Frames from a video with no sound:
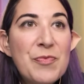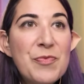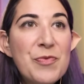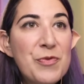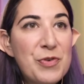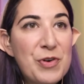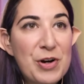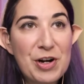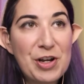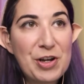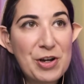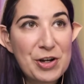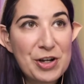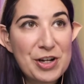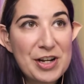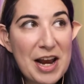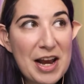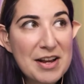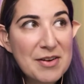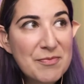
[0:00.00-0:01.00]
very good
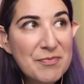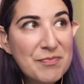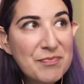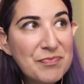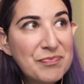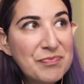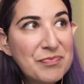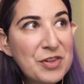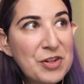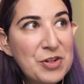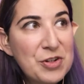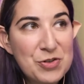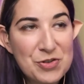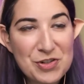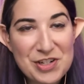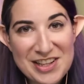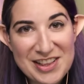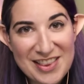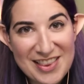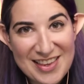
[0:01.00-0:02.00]
at
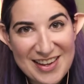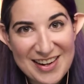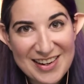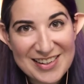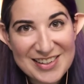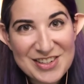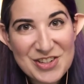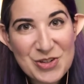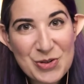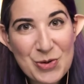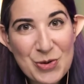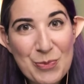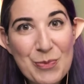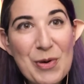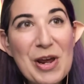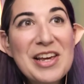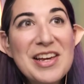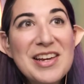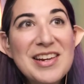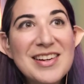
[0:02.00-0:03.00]
green things or
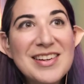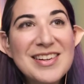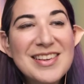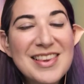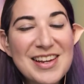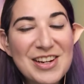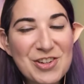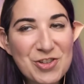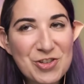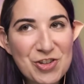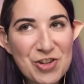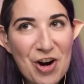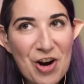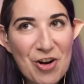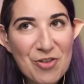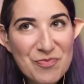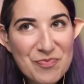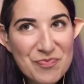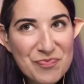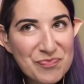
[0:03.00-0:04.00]
making things
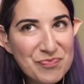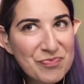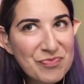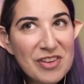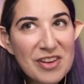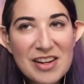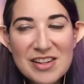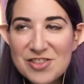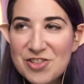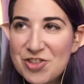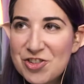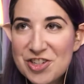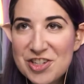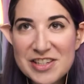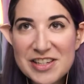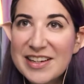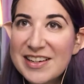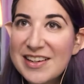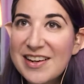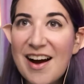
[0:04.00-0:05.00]
grow. It's just
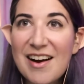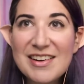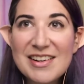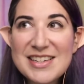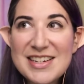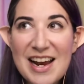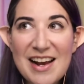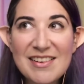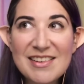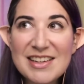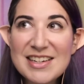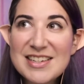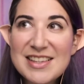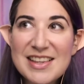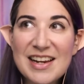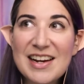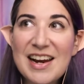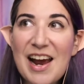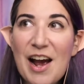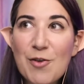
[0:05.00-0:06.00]
like not a talent
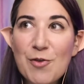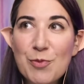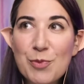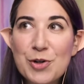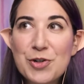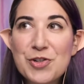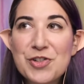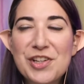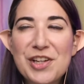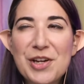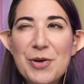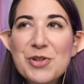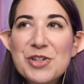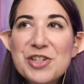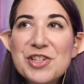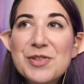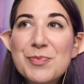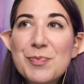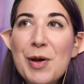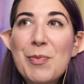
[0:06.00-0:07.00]
that I have personally, which
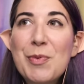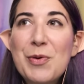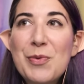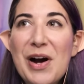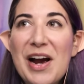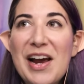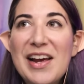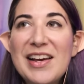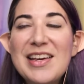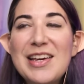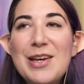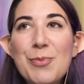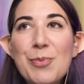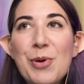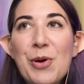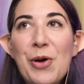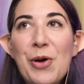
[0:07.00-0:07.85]
is maybe why I keep